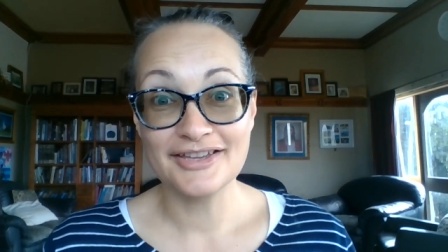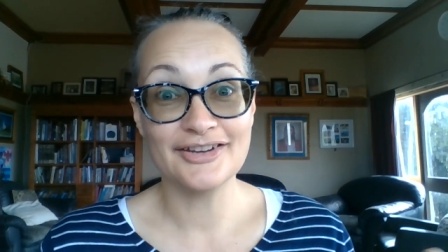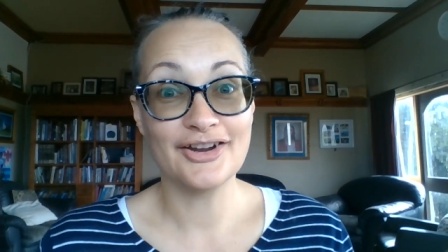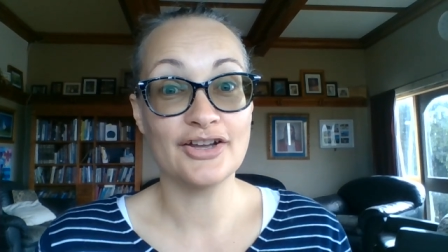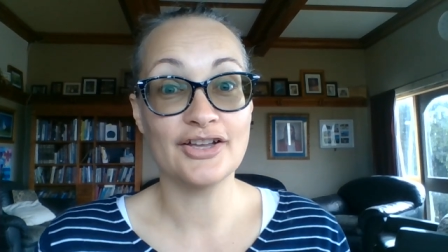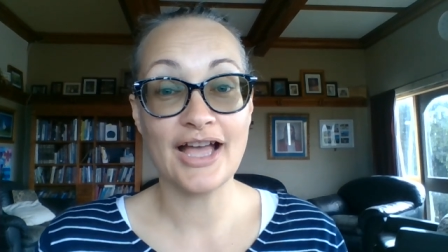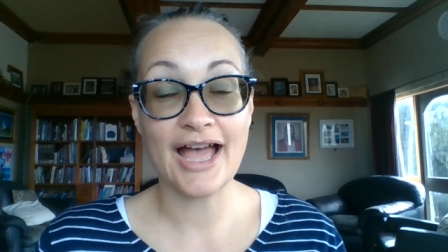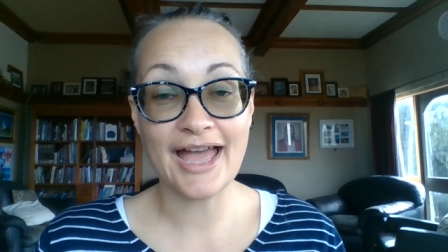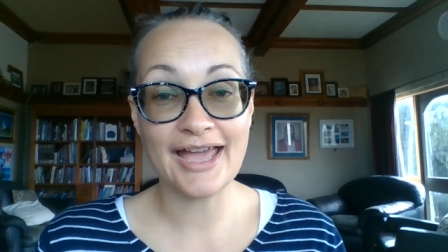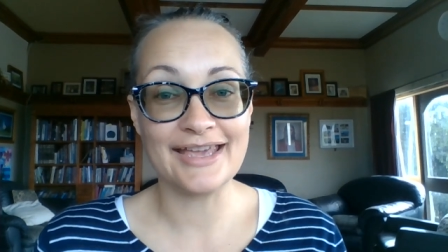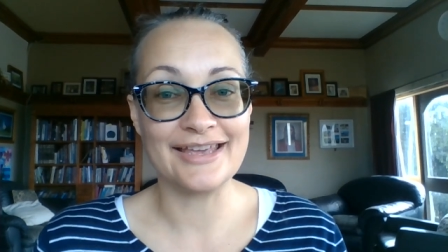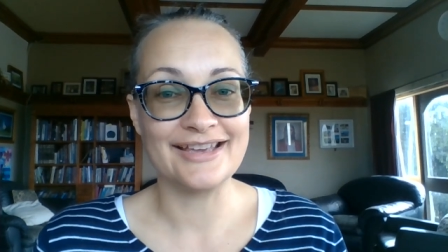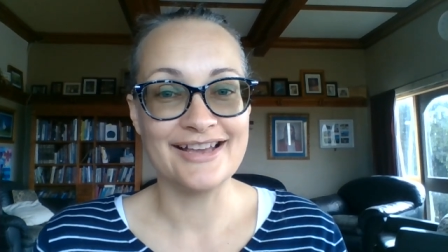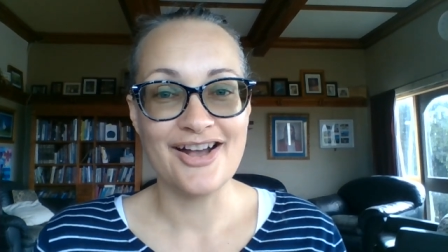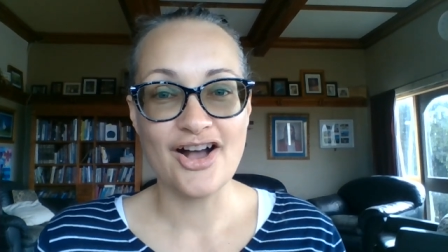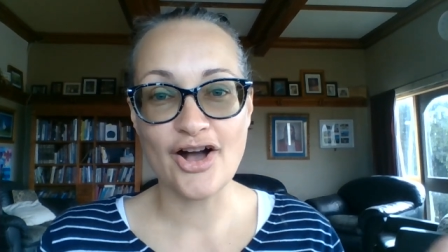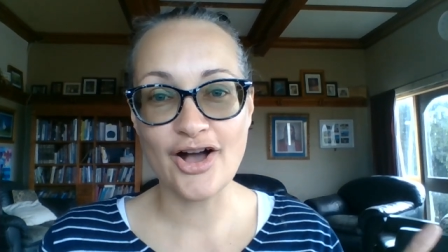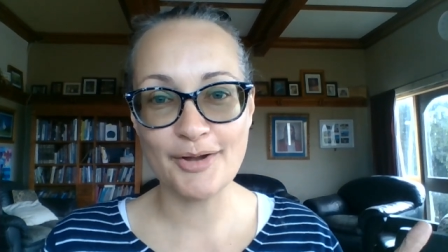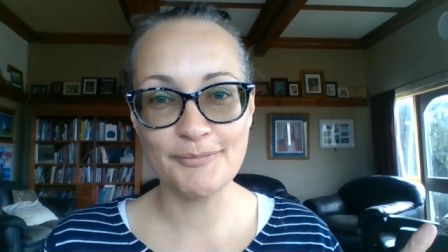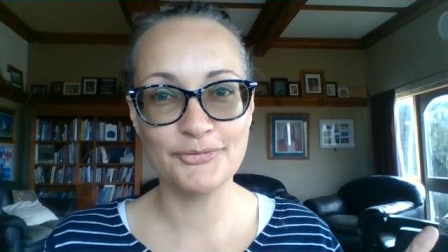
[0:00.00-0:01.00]
you know hey
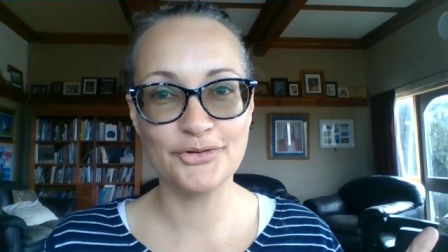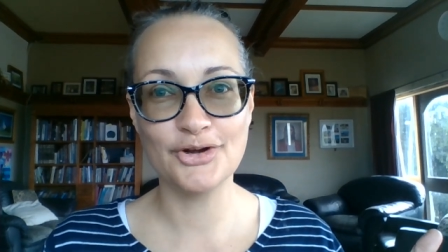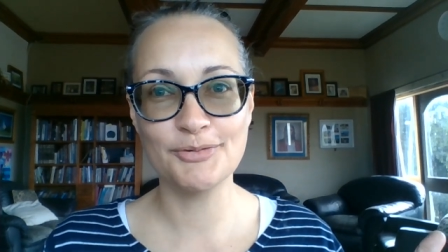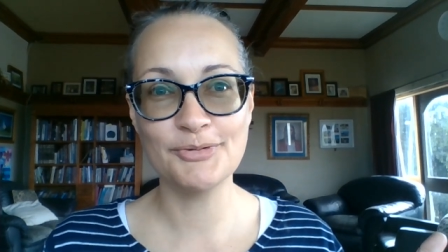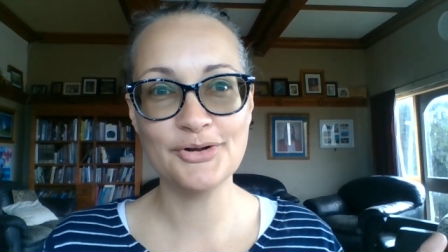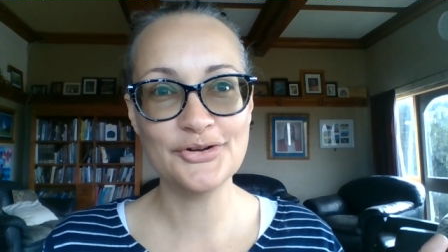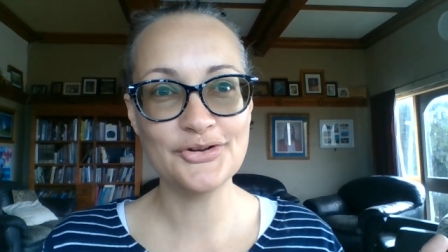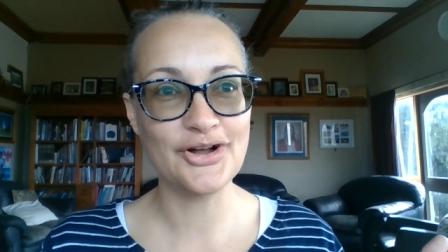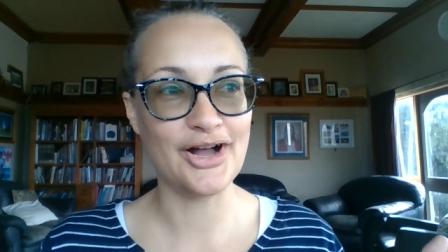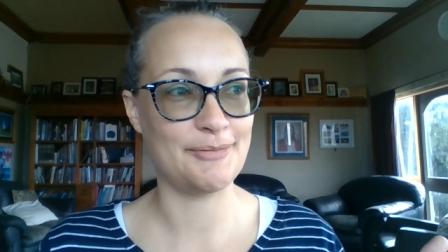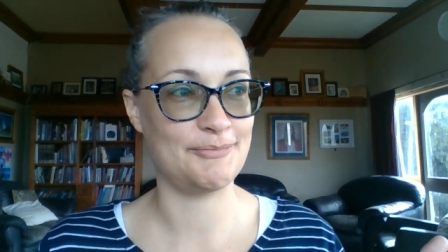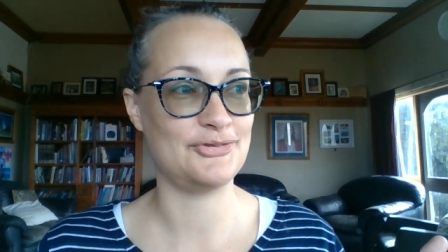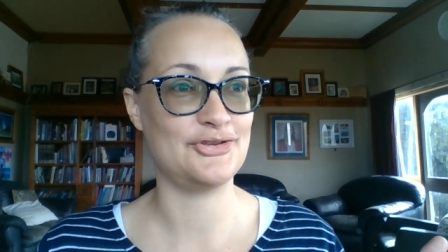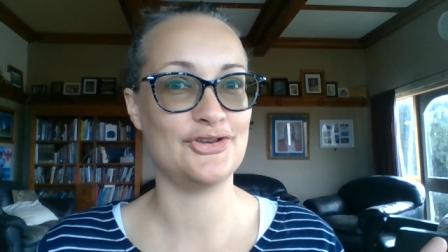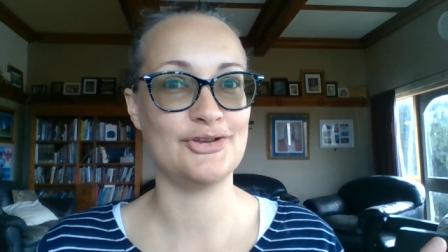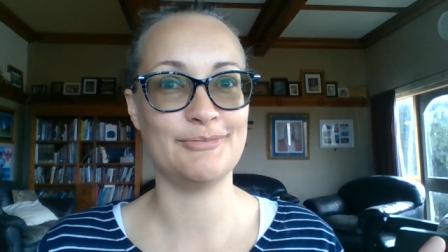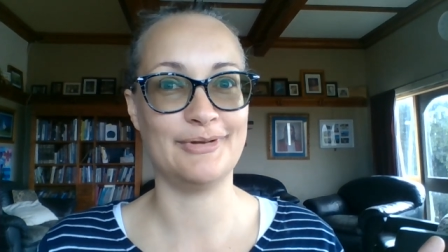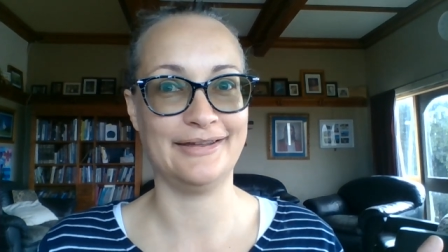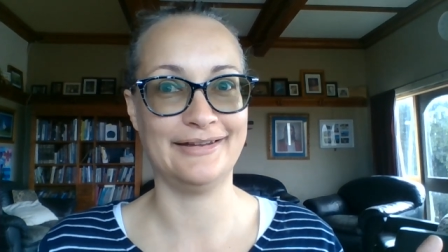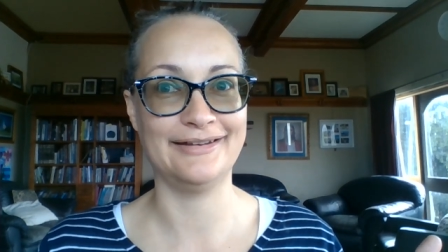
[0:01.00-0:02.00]
I'm normal I'm
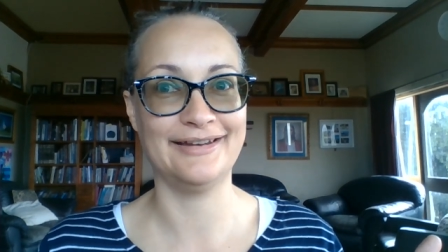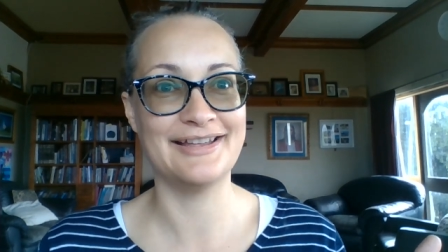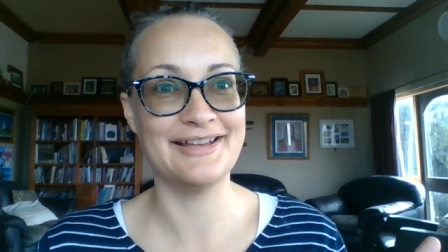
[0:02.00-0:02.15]
human